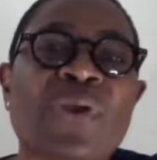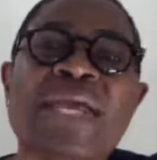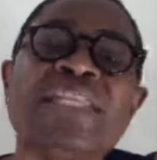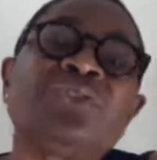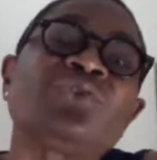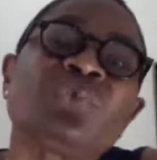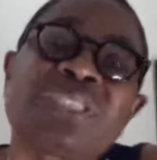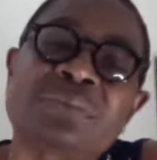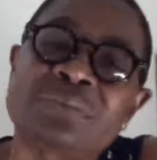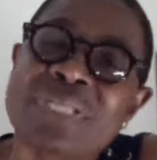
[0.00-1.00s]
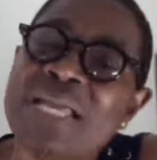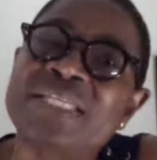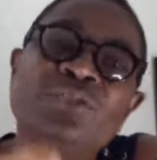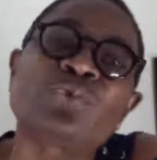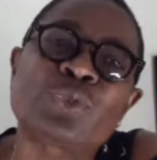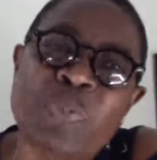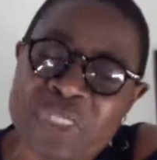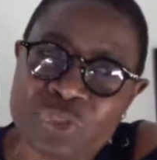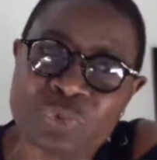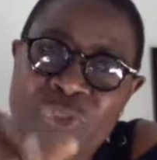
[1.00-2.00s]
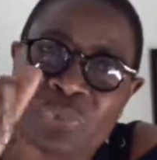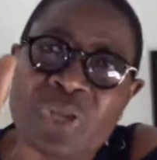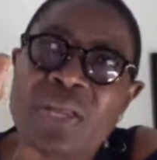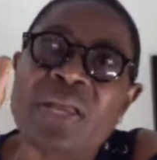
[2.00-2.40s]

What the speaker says: I need to speak to you."